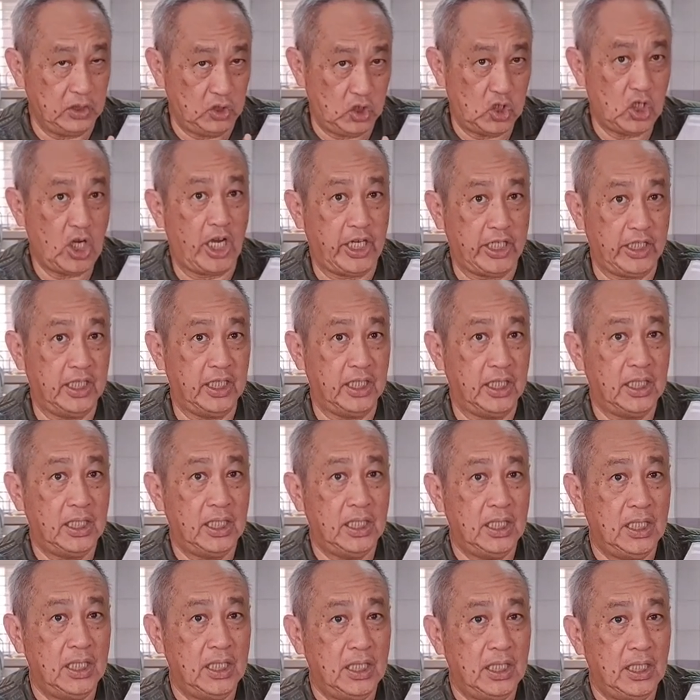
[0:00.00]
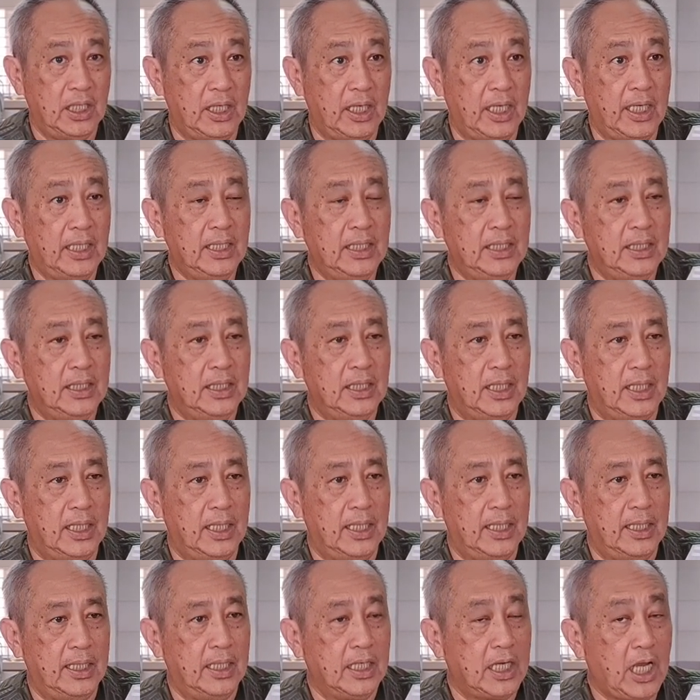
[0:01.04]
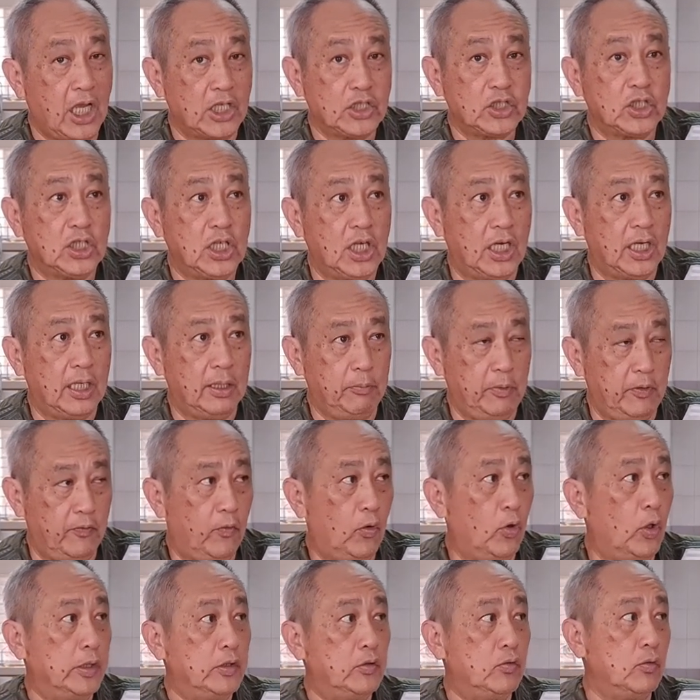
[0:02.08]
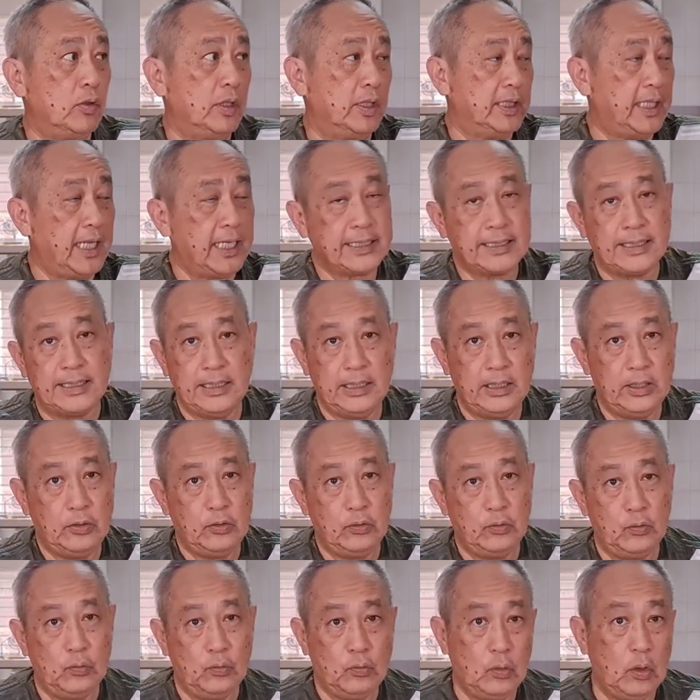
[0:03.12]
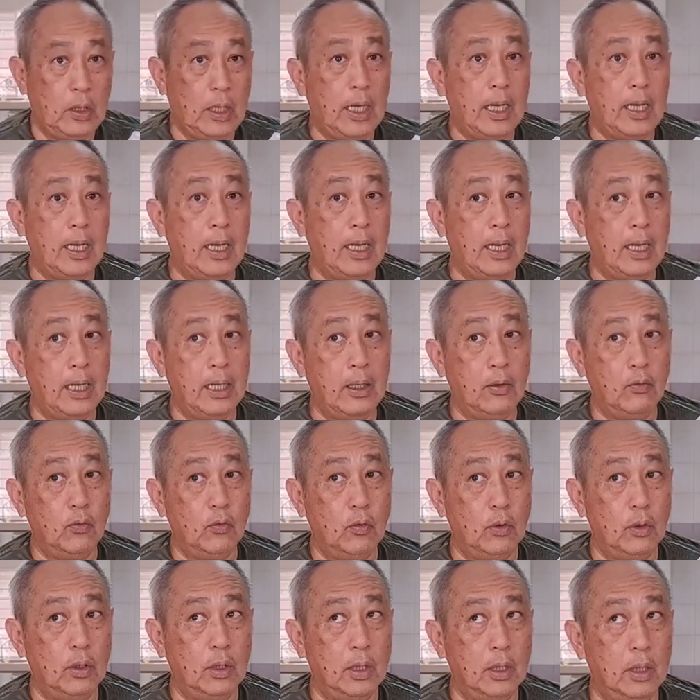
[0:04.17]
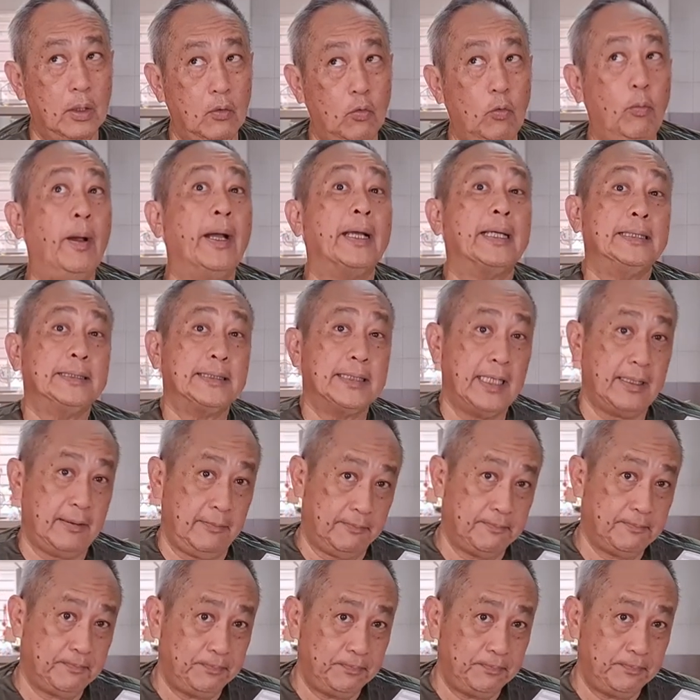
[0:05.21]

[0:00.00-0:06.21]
in China, Kashgar, before I took a taxi to Uzbekistan.